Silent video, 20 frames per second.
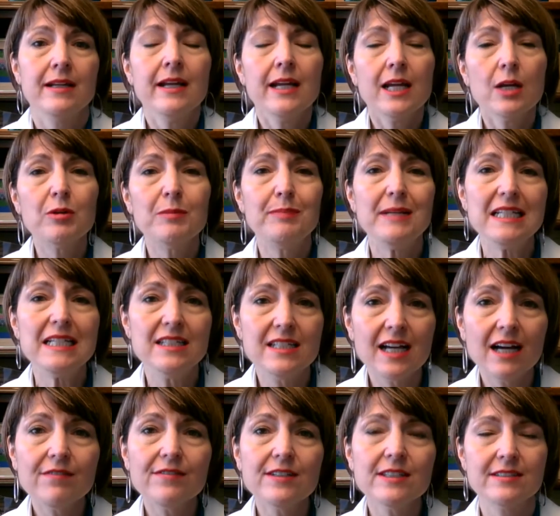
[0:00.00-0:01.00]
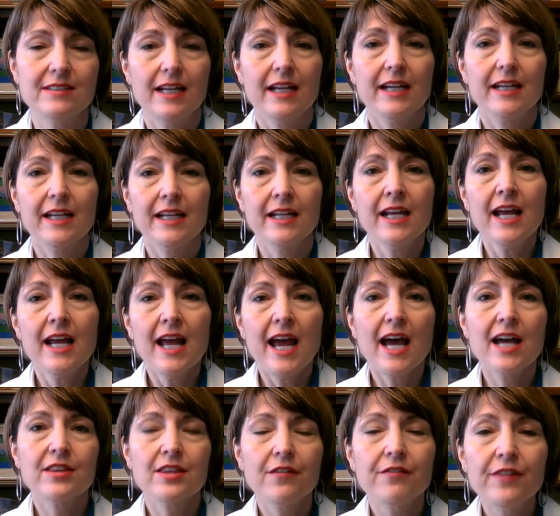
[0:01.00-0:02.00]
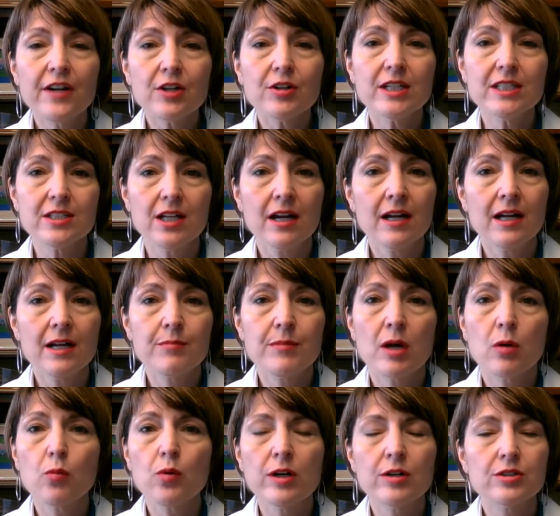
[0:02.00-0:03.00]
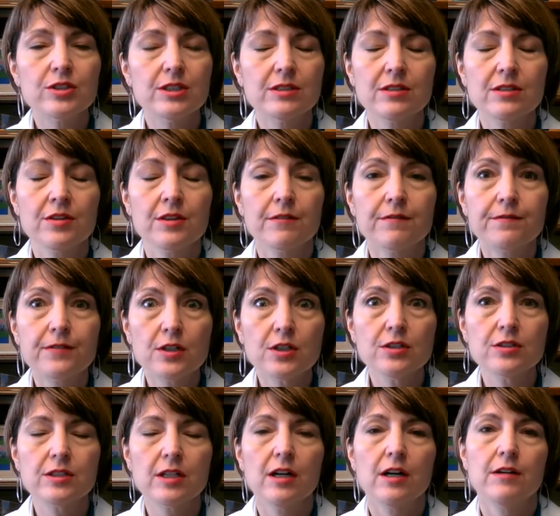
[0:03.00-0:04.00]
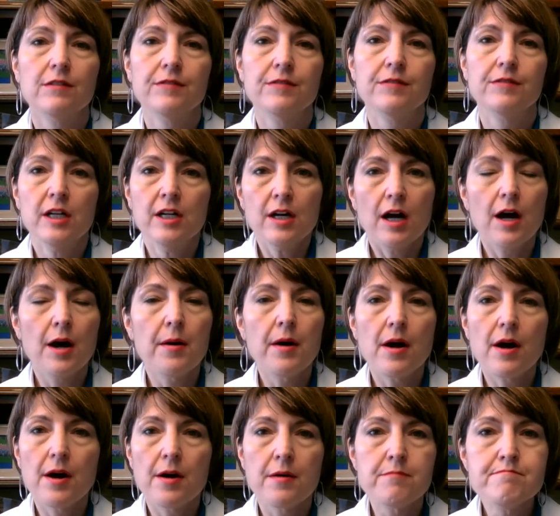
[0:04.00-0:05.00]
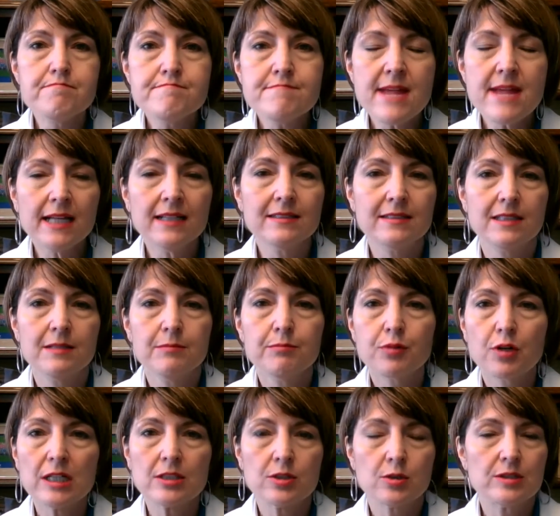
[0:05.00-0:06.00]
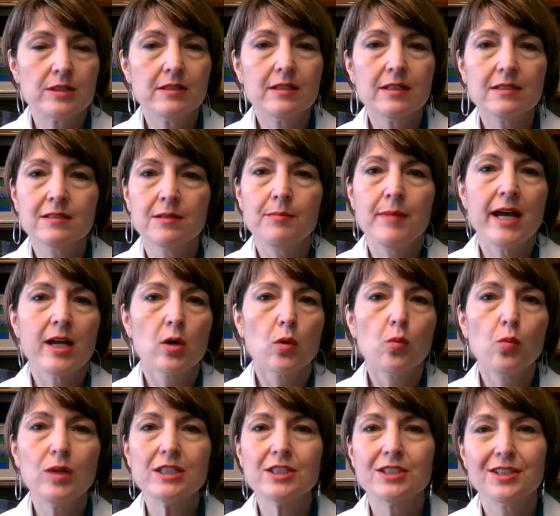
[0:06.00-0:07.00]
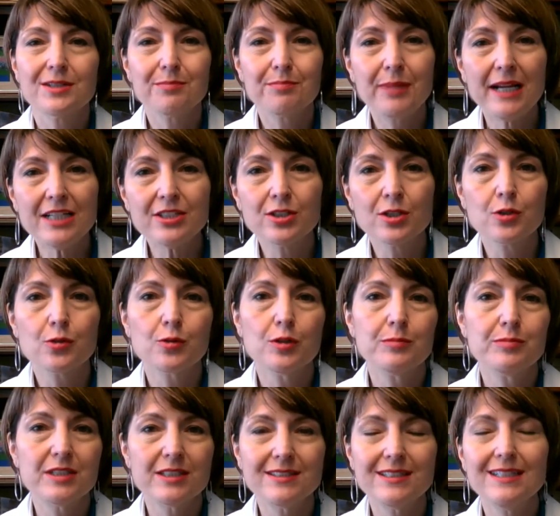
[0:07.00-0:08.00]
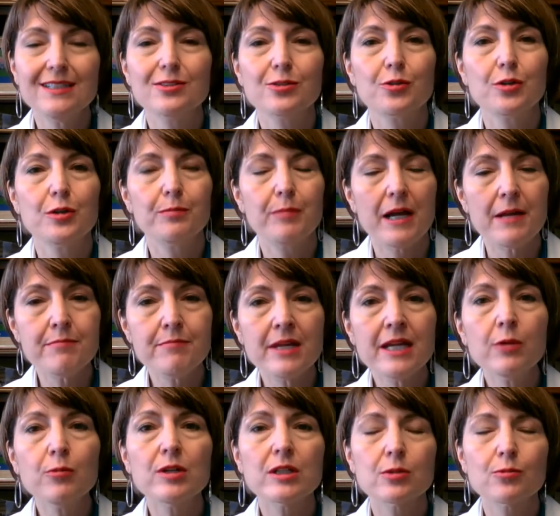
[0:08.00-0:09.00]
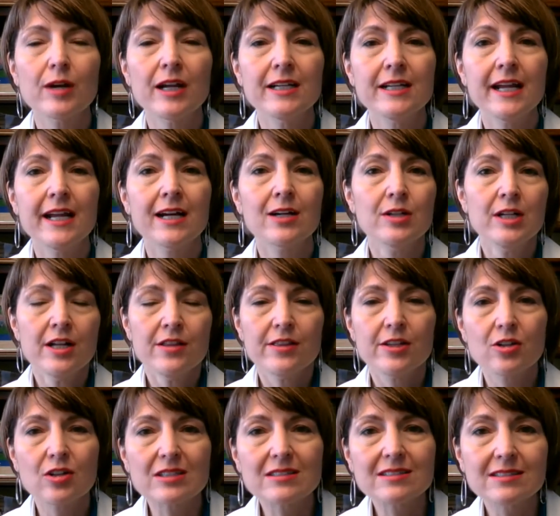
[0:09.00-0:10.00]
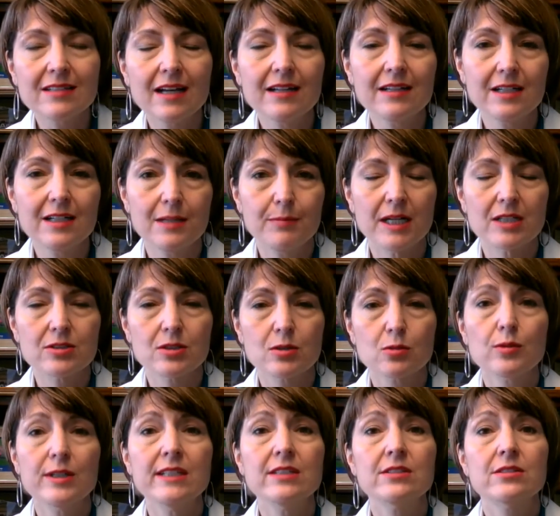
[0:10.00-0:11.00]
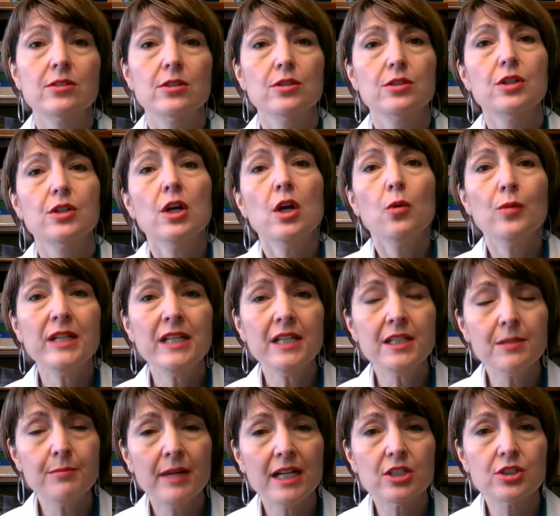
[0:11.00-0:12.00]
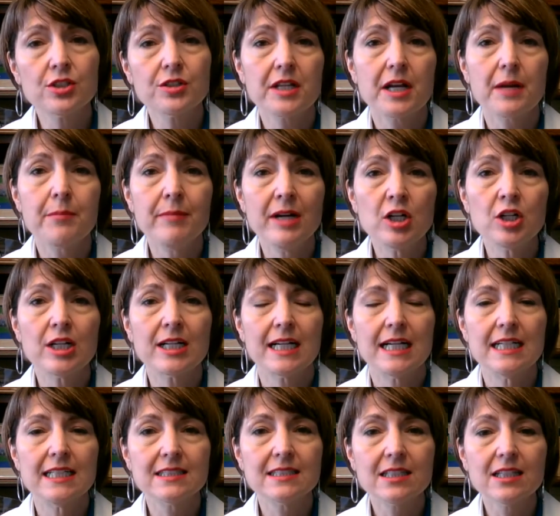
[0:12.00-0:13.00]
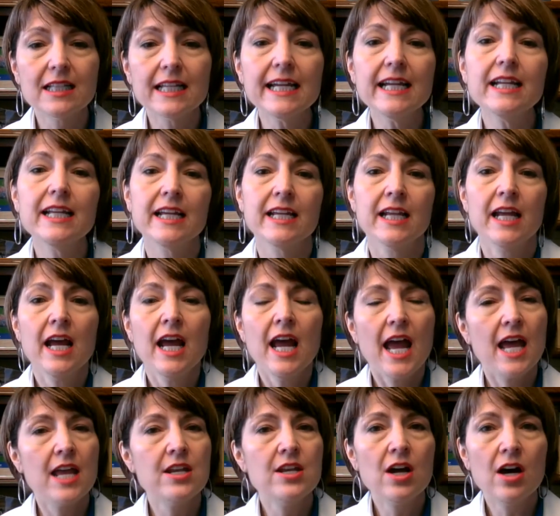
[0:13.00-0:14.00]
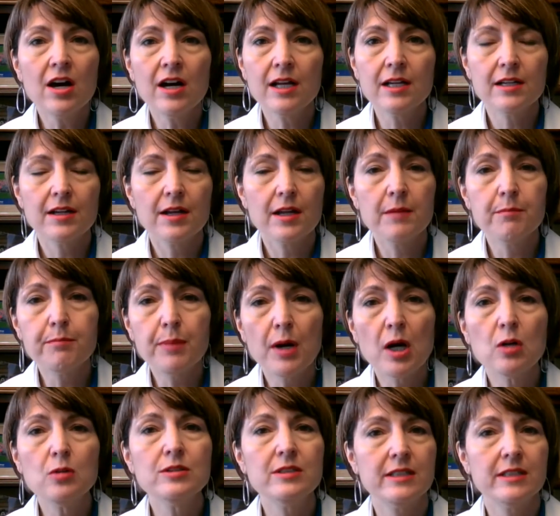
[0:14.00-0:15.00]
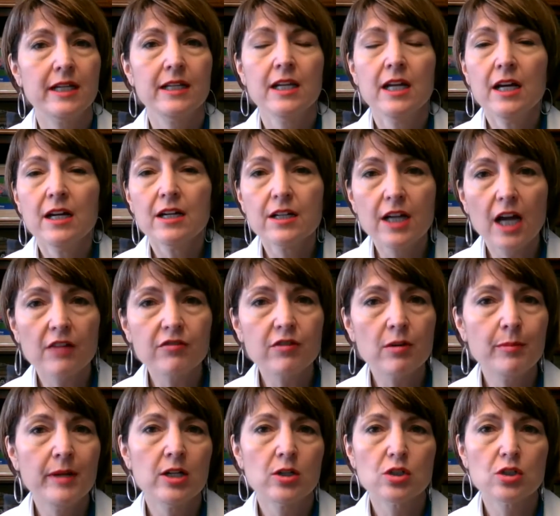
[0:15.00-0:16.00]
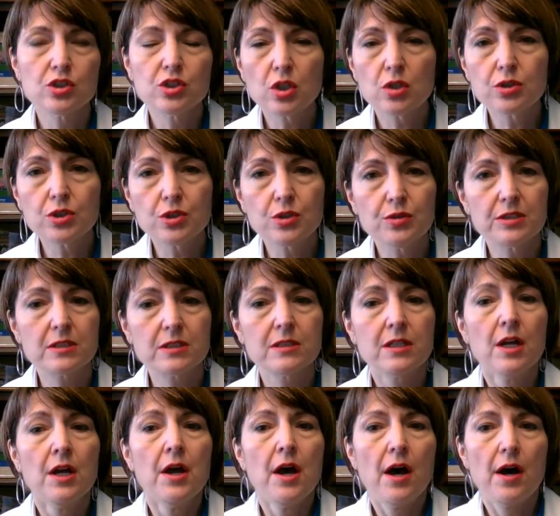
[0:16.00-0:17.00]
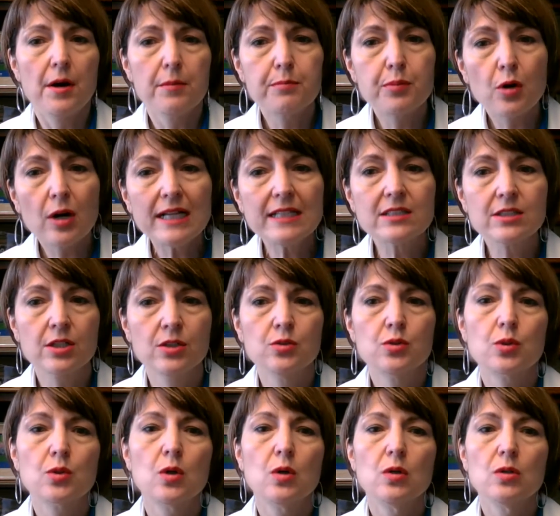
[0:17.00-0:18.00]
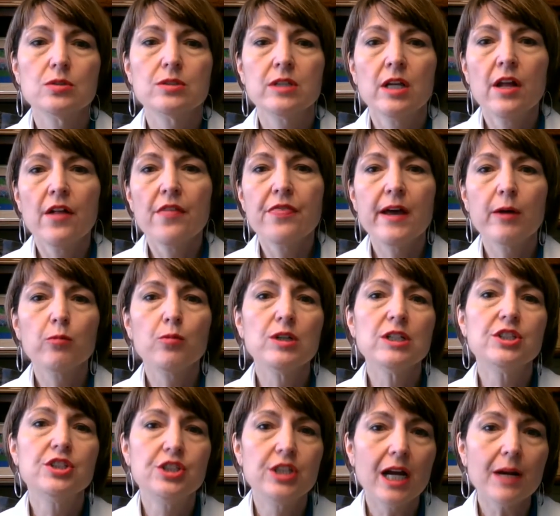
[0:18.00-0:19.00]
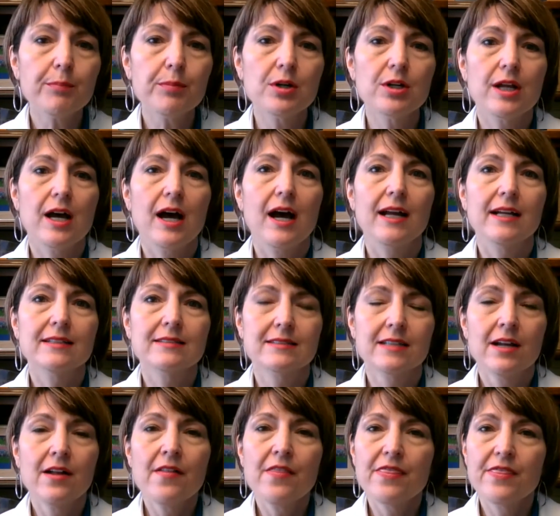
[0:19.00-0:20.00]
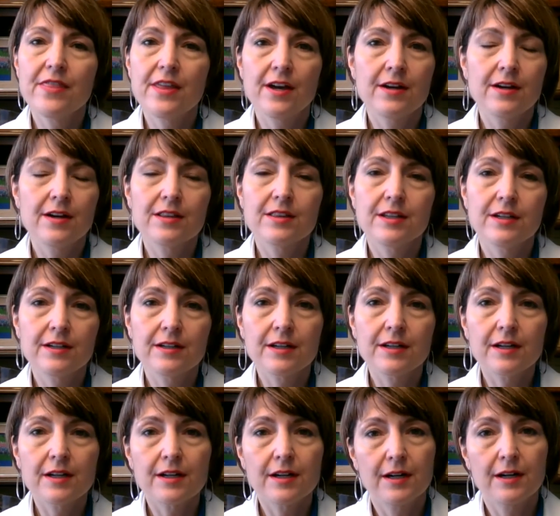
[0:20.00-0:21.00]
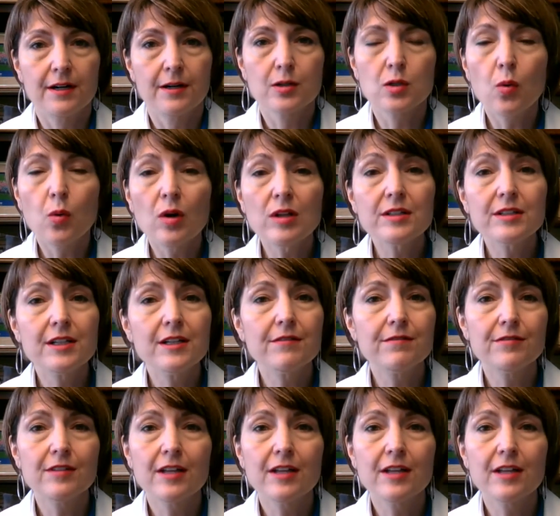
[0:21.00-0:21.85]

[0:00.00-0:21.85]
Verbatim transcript: It would be devastating at the very time that we're just on the verge of uh, amazing breakthroughs. It doesn't matter which patient group, disease group I meet with right now, they're excited about the research. We need to make sure that America is leading and not imposing government or socialist uh, price controls that would jeopardize the, the uh, quality of